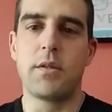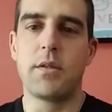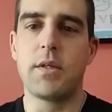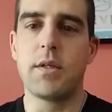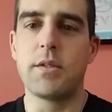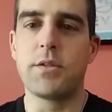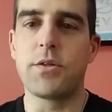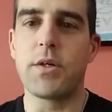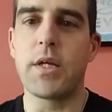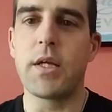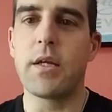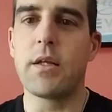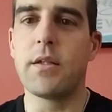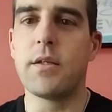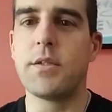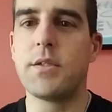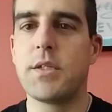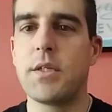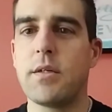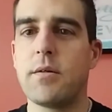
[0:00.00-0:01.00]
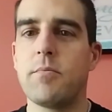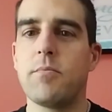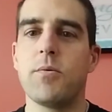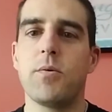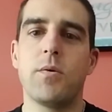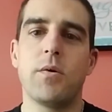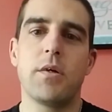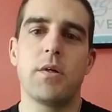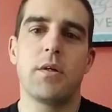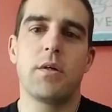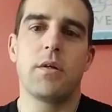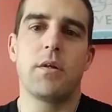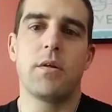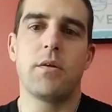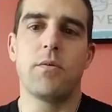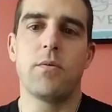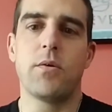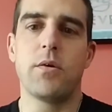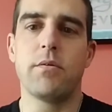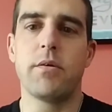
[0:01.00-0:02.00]
to drink in the gym or
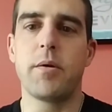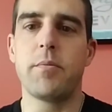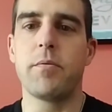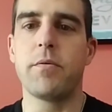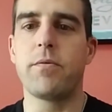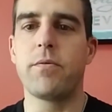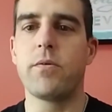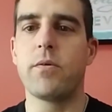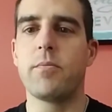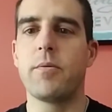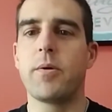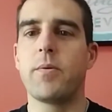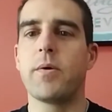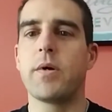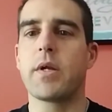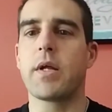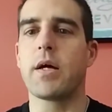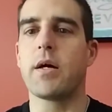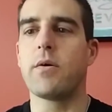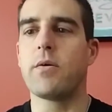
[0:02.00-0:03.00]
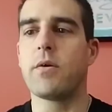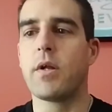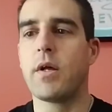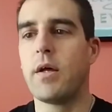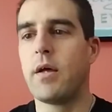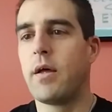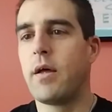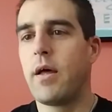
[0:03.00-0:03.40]
right before my workout.